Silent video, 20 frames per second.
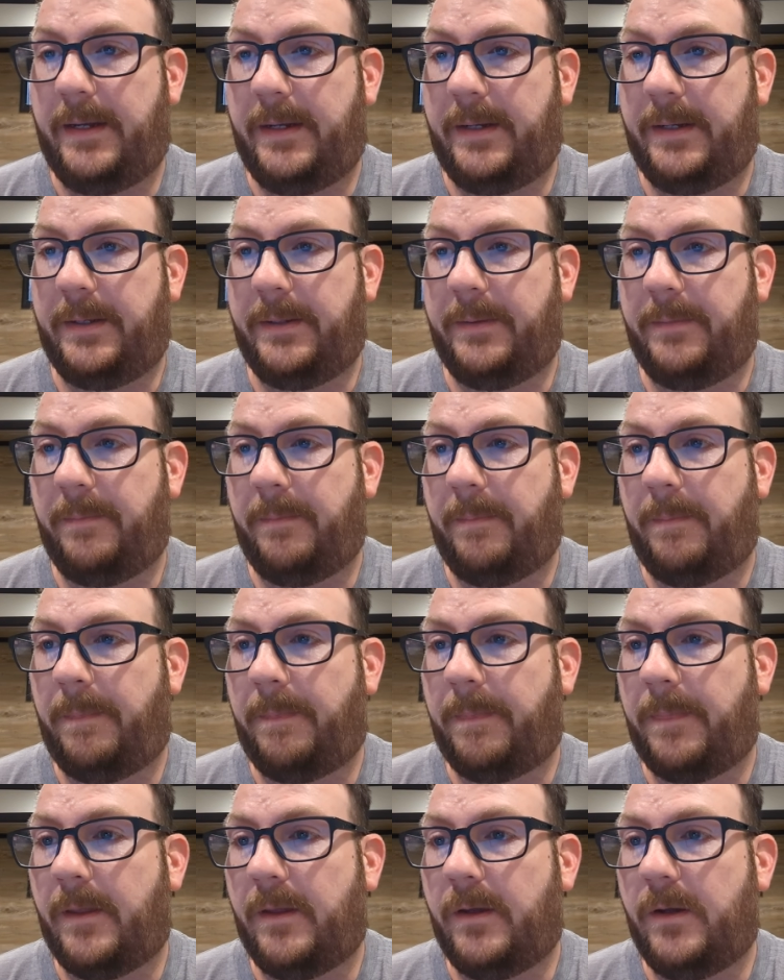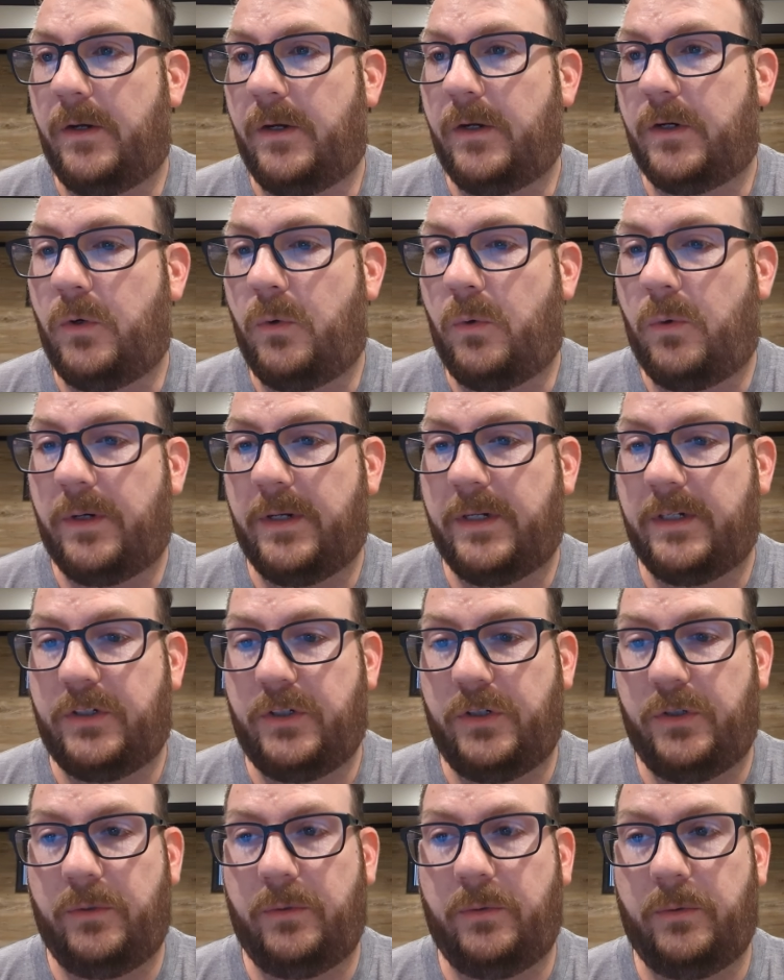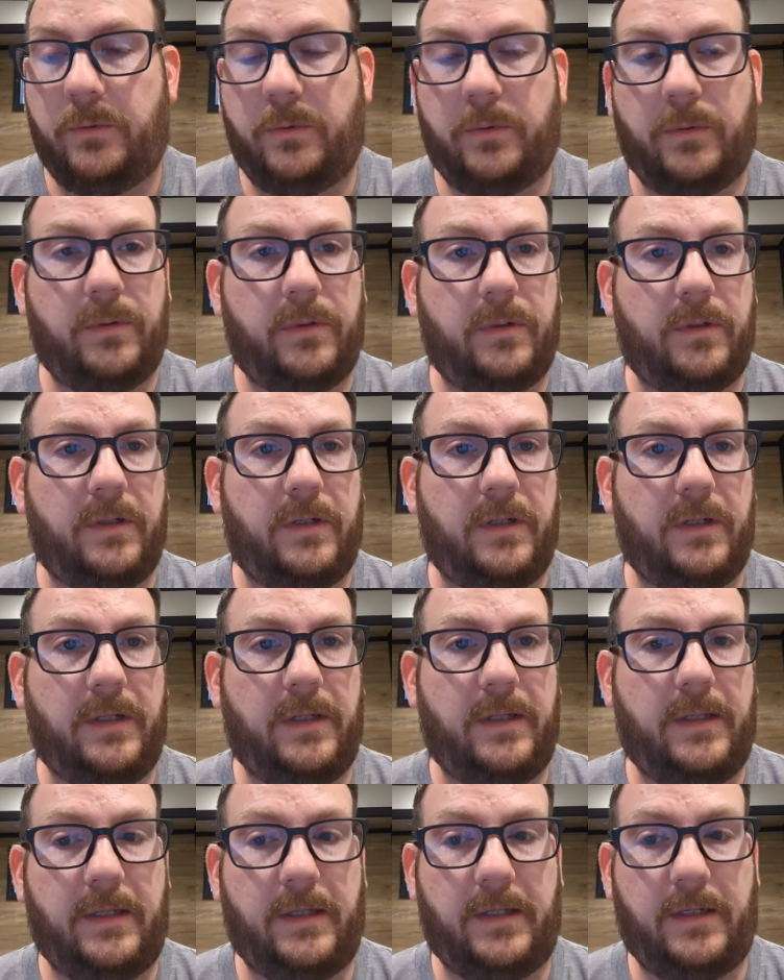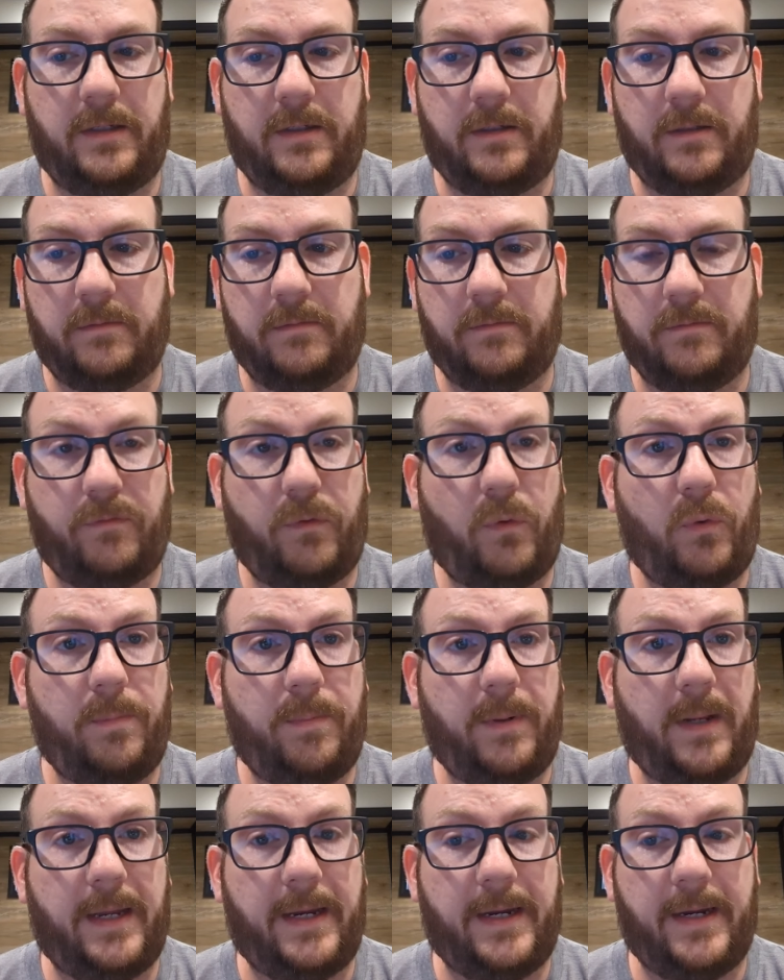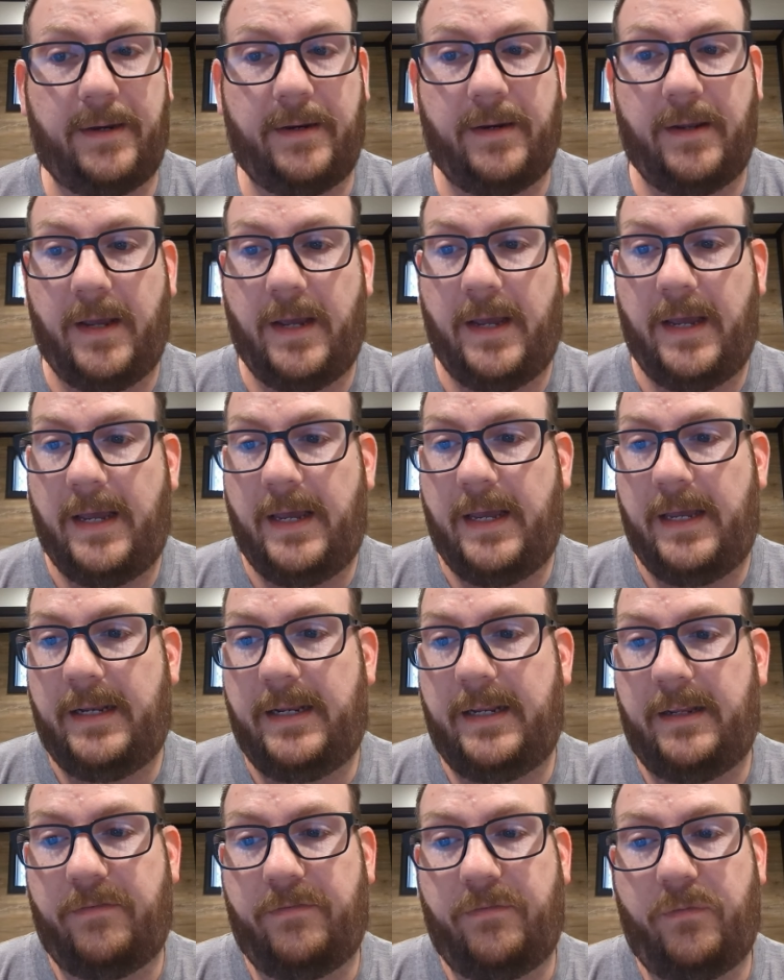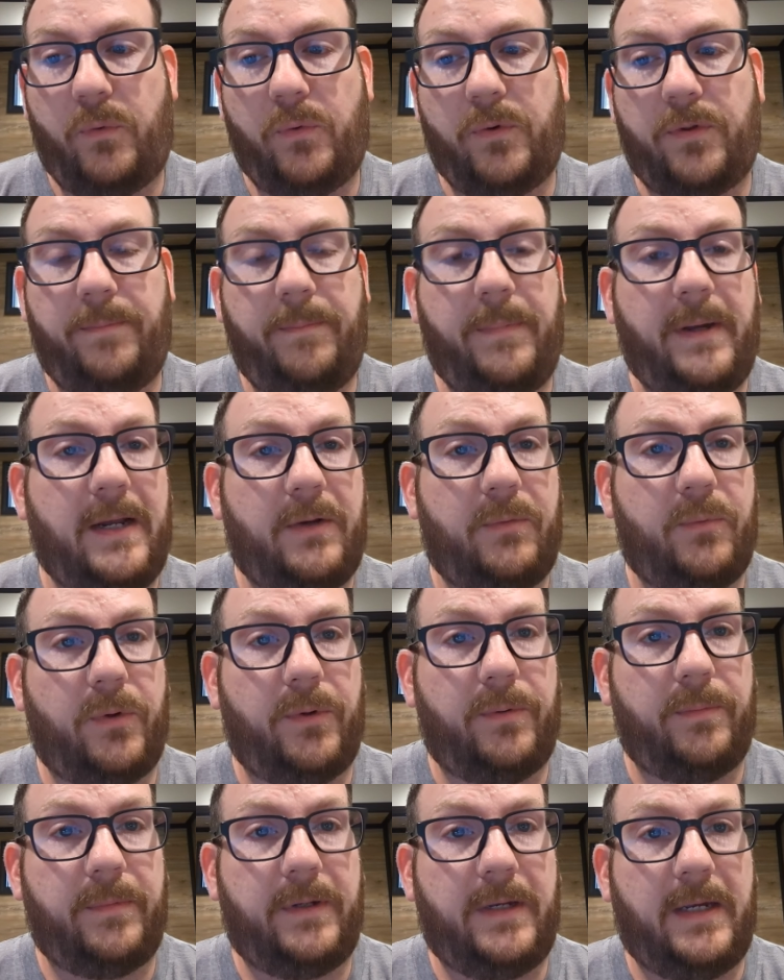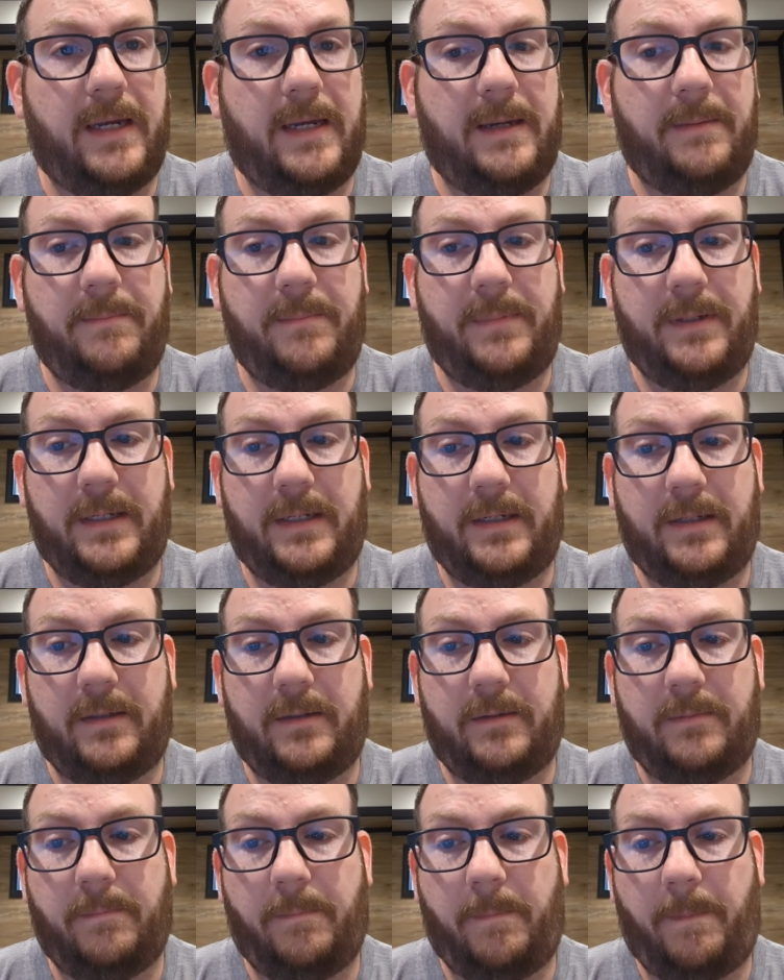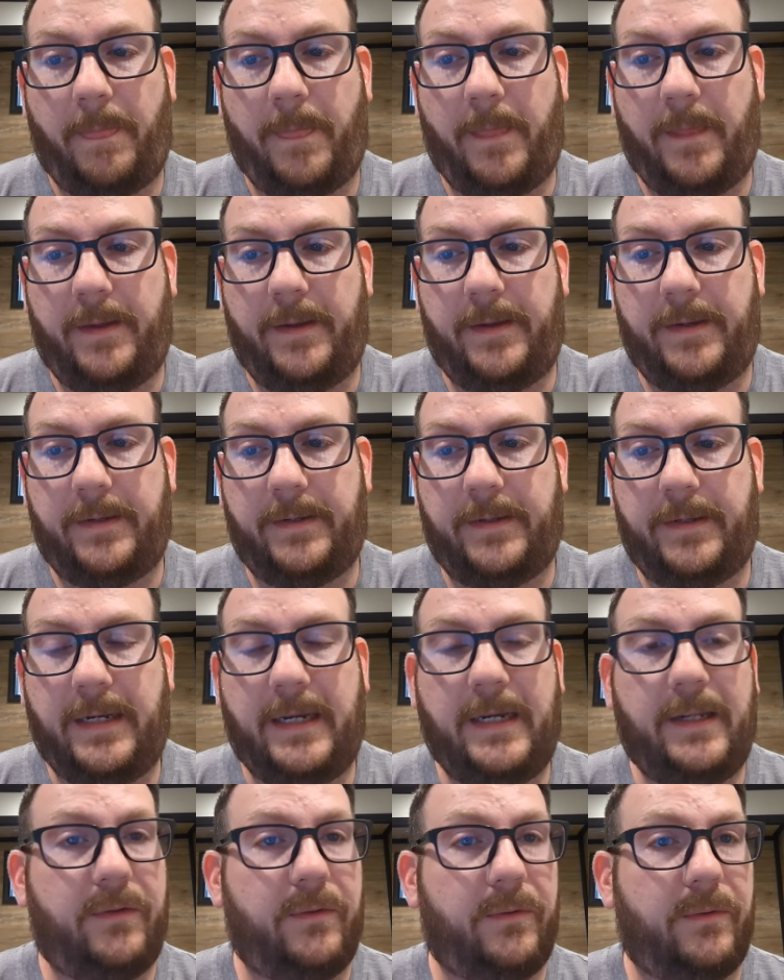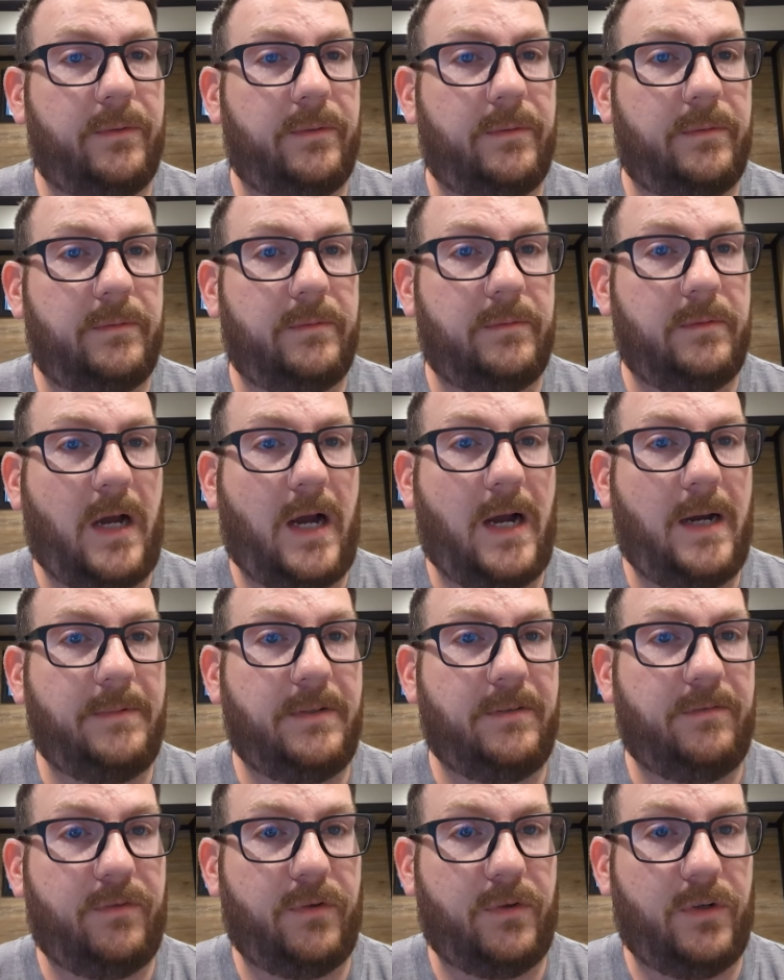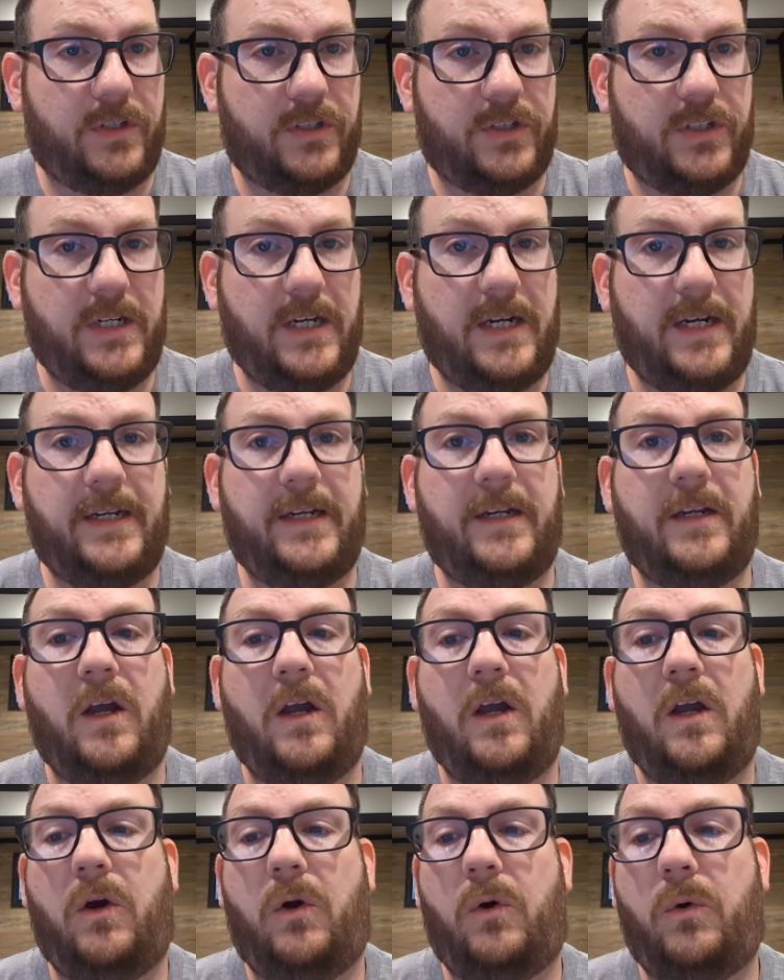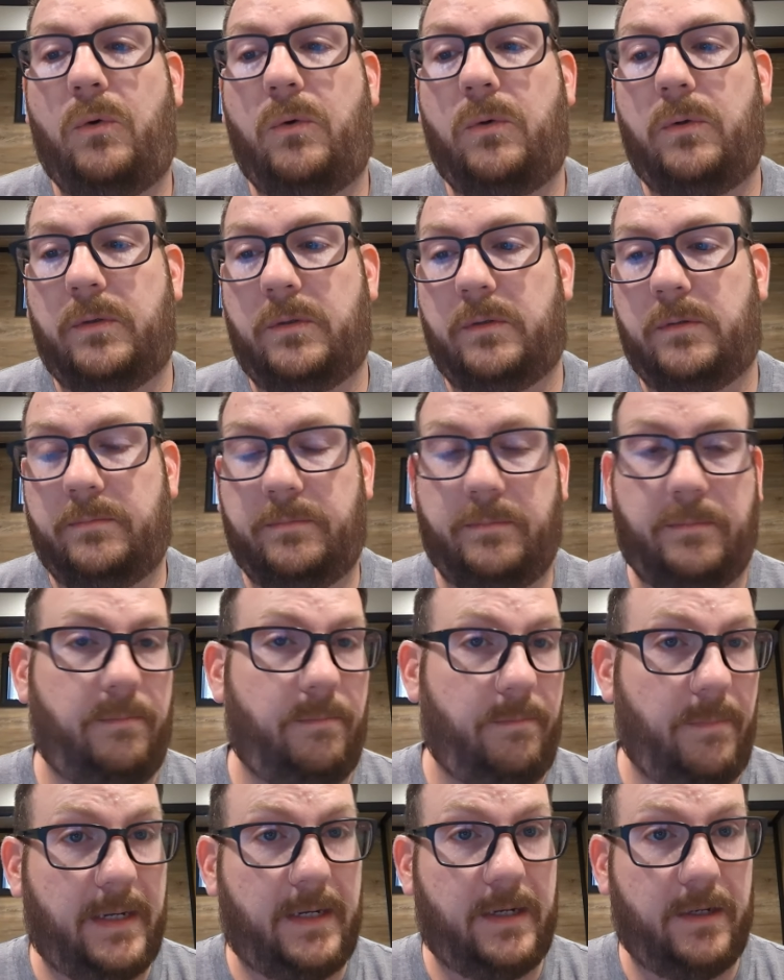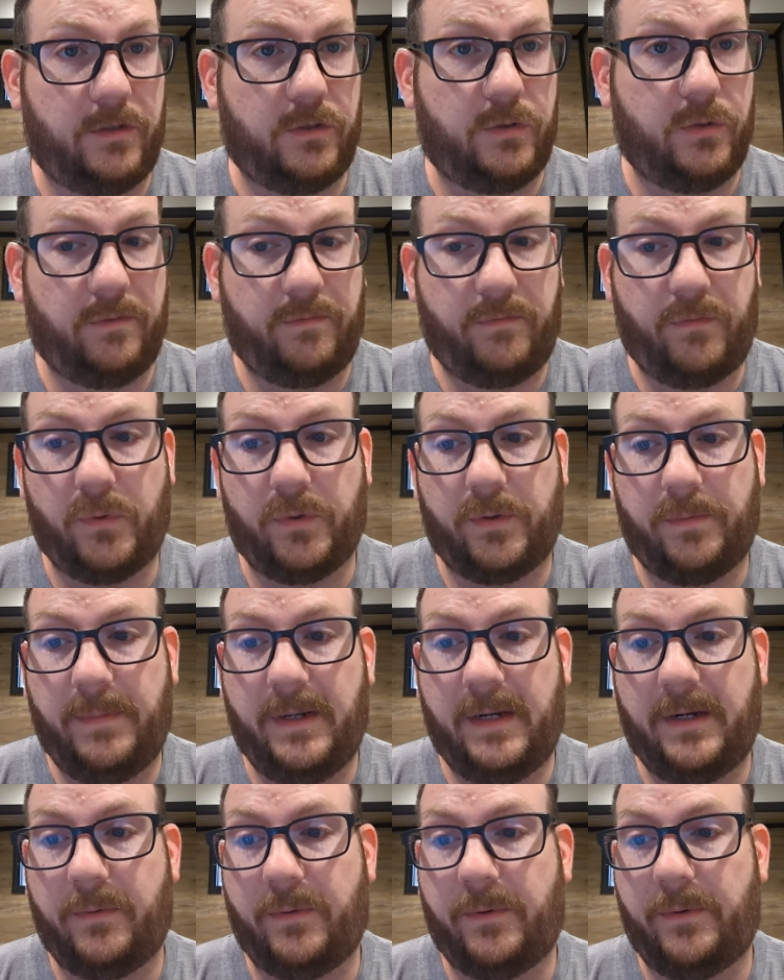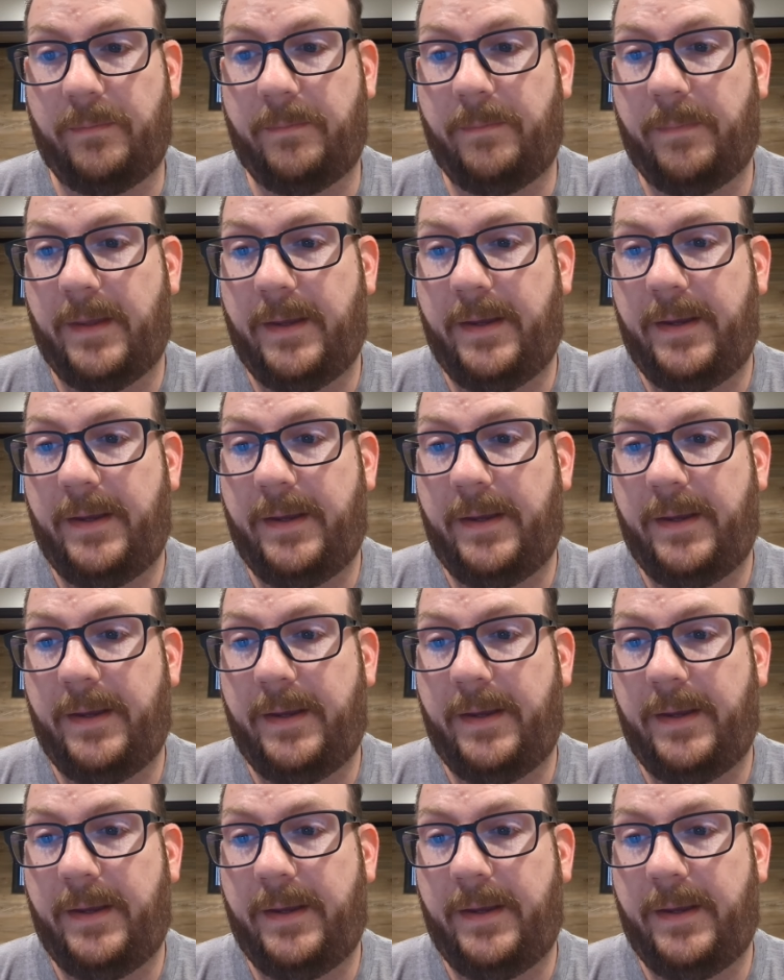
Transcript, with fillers: Um, according to the floor plan, the fourth bedroom can be uh, either opted for a study or make it into a fourth bedroom.